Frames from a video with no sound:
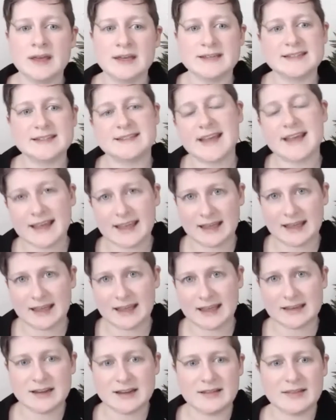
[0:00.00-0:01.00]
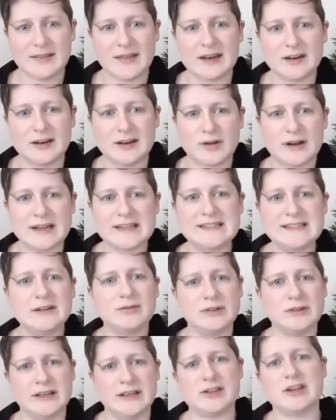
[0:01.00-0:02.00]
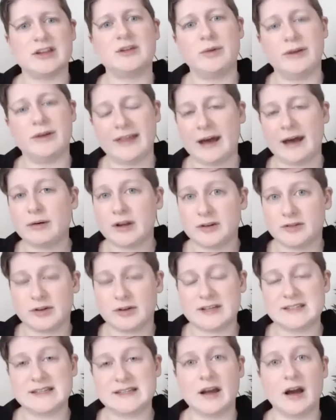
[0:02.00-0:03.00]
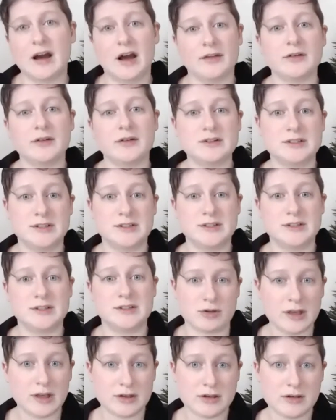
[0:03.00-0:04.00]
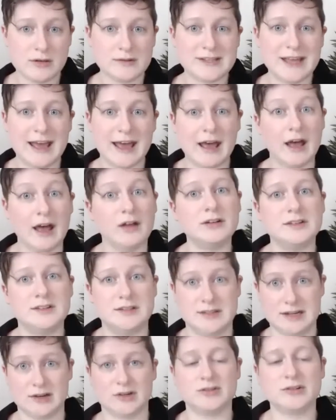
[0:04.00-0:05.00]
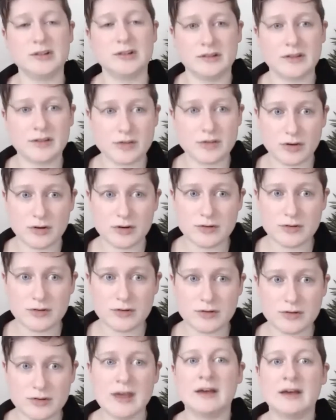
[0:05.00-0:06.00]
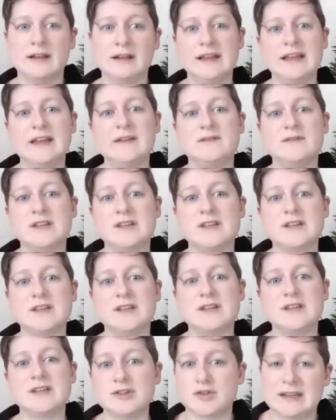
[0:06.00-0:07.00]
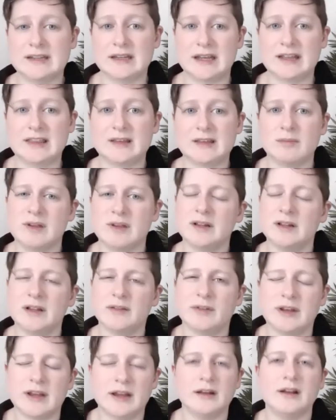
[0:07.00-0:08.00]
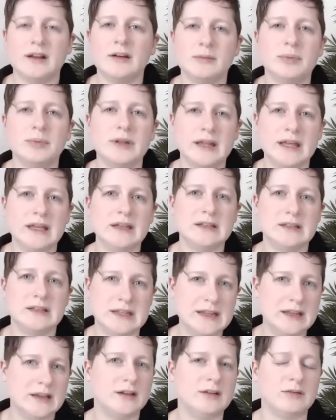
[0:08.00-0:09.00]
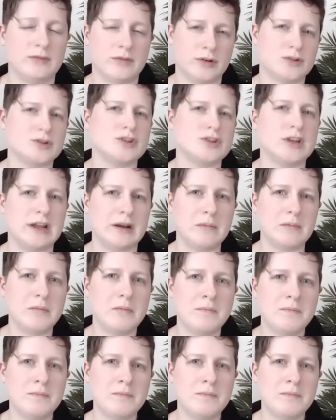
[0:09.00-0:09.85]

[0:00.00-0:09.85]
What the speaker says: Second, that addressing religion without addressing other social issues held dear to the church leaves us stranded in the middle of an incomplete deconversion.